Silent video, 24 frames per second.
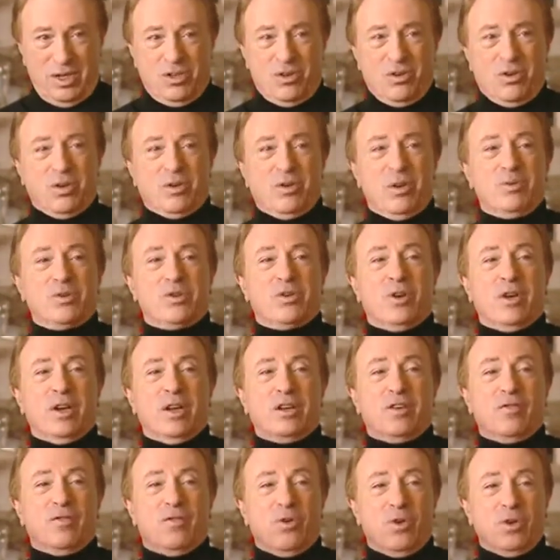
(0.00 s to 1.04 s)
He told her he was going
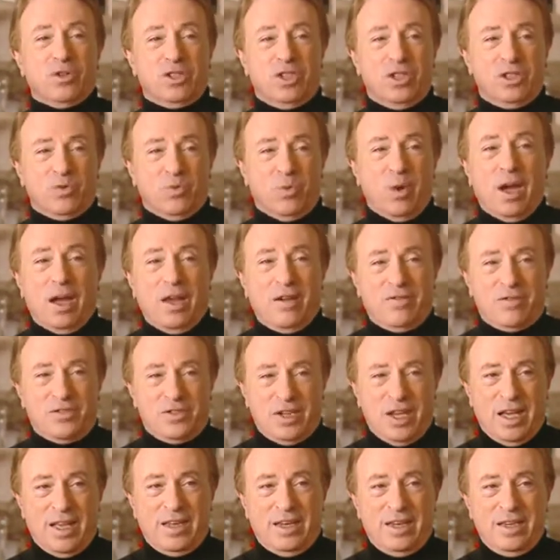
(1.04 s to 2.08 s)
to divorce his wife,
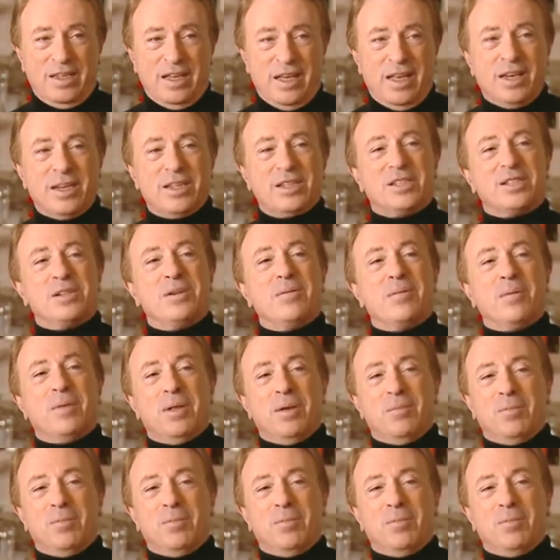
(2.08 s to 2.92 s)
Sandy Dennis,